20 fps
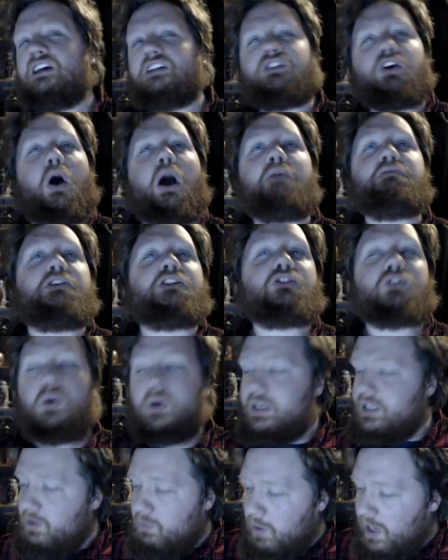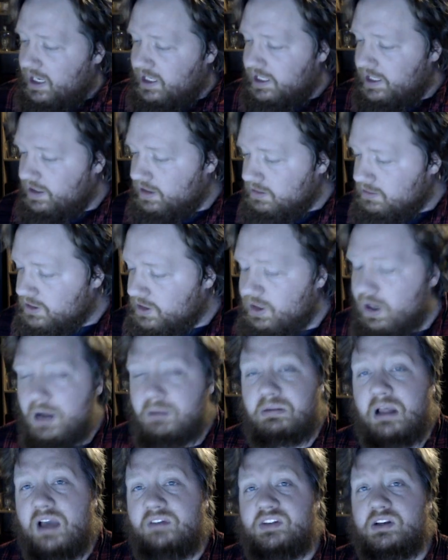So I'm just going to wait here.
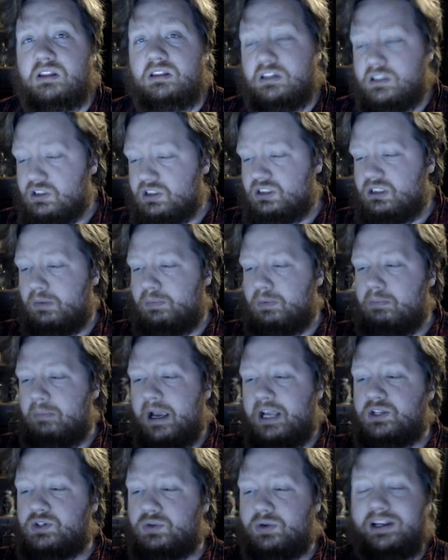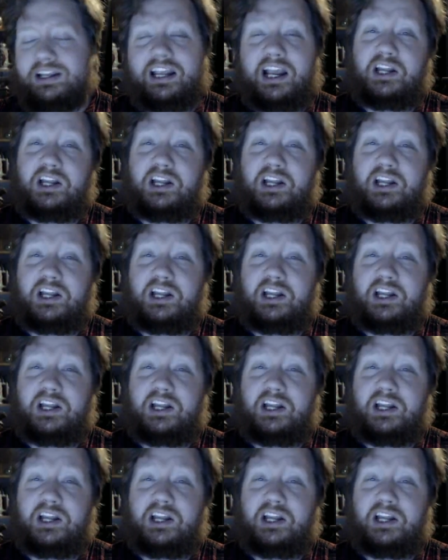I'm having a little sip of my drink.